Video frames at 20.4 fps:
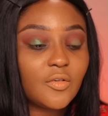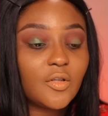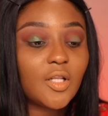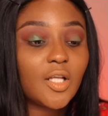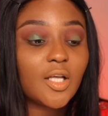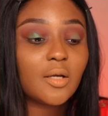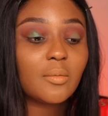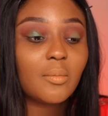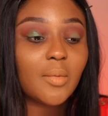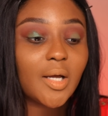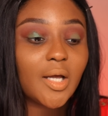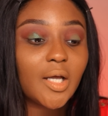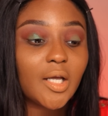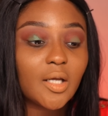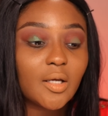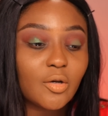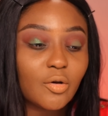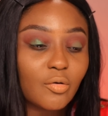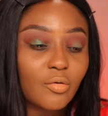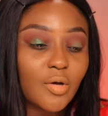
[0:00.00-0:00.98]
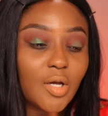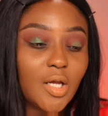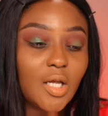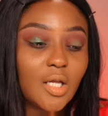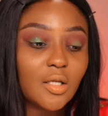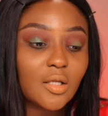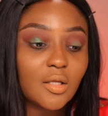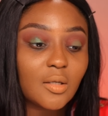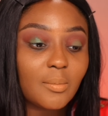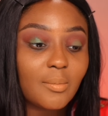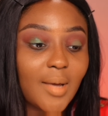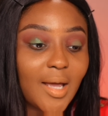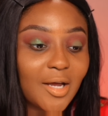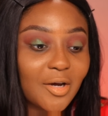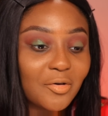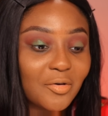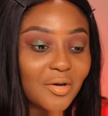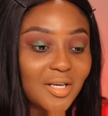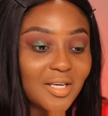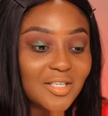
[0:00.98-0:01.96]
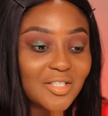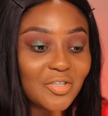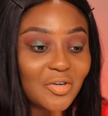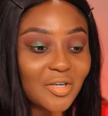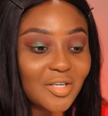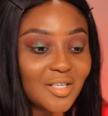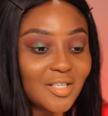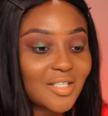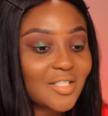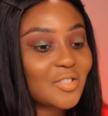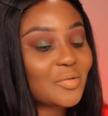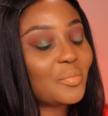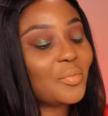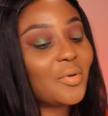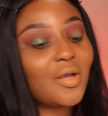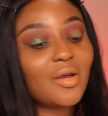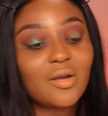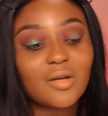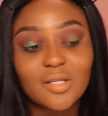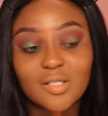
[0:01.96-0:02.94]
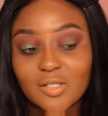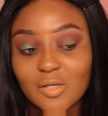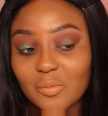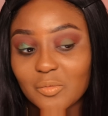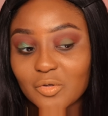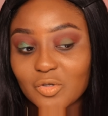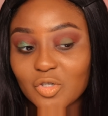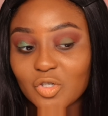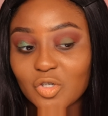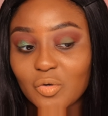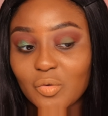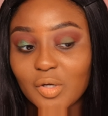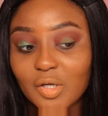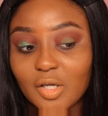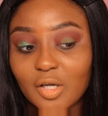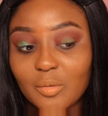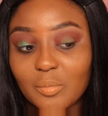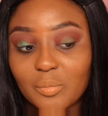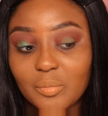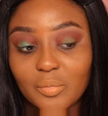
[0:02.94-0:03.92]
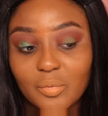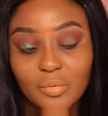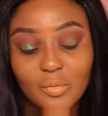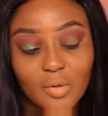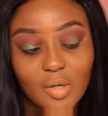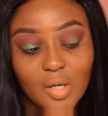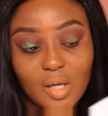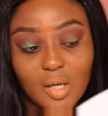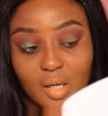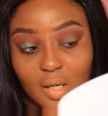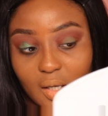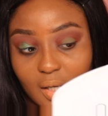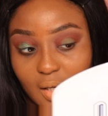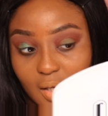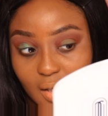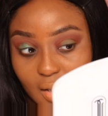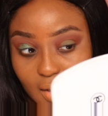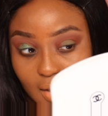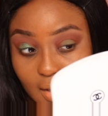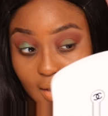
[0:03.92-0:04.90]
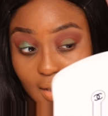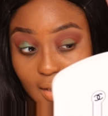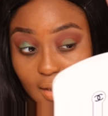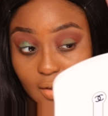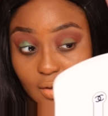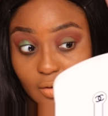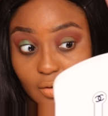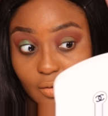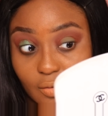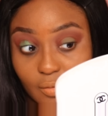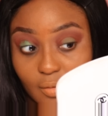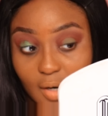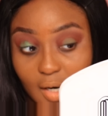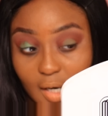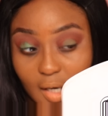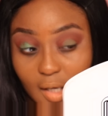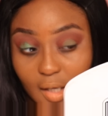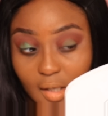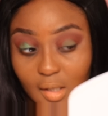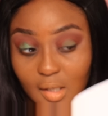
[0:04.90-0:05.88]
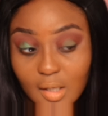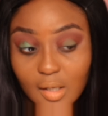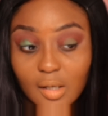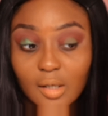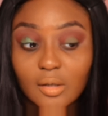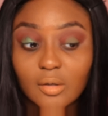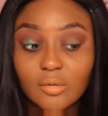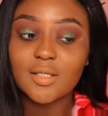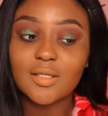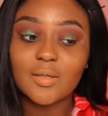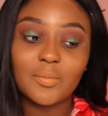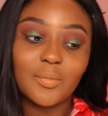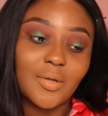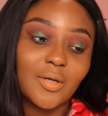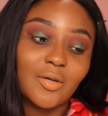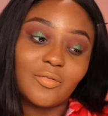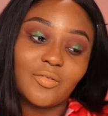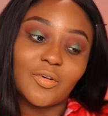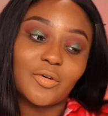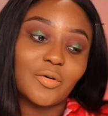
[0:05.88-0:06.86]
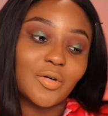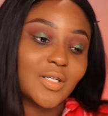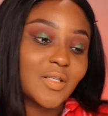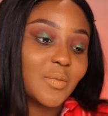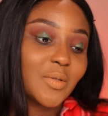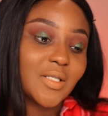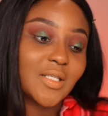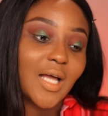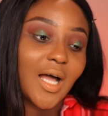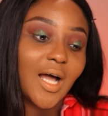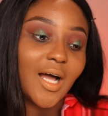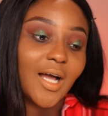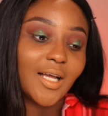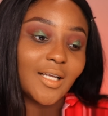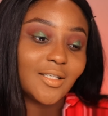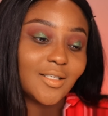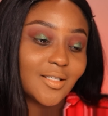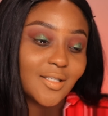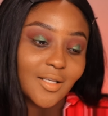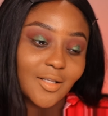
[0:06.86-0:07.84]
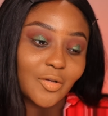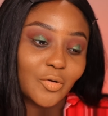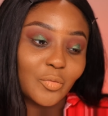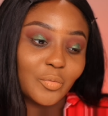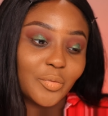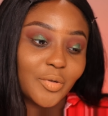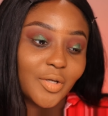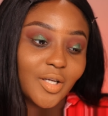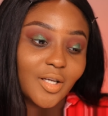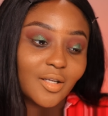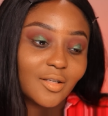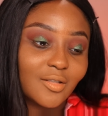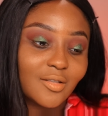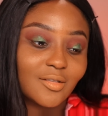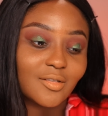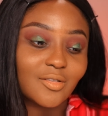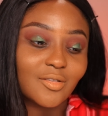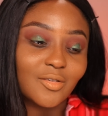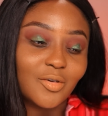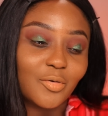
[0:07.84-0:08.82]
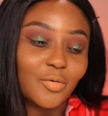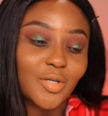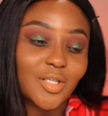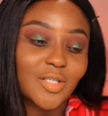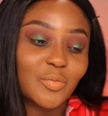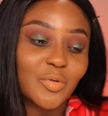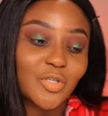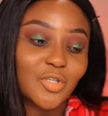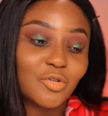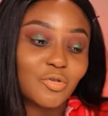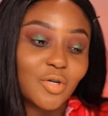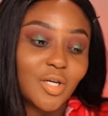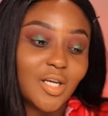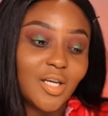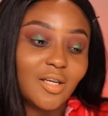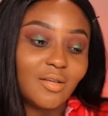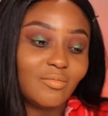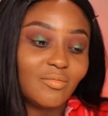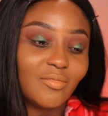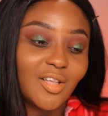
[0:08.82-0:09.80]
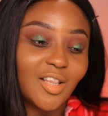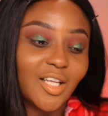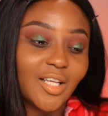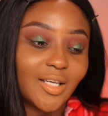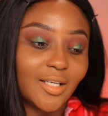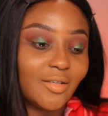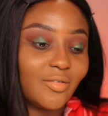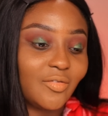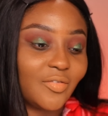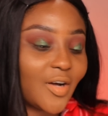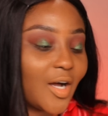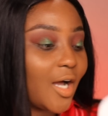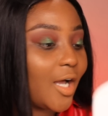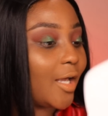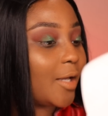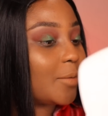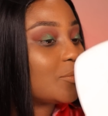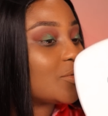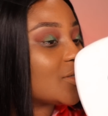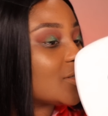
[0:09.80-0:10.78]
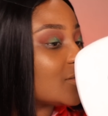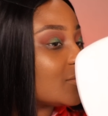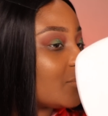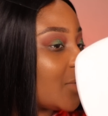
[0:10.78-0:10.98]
feel like my green, the matte green is already disappearing. It's almost showing up kind of gray now. It's a bit of a Christmas eye, just a little bit. Christmas tree lid vibes,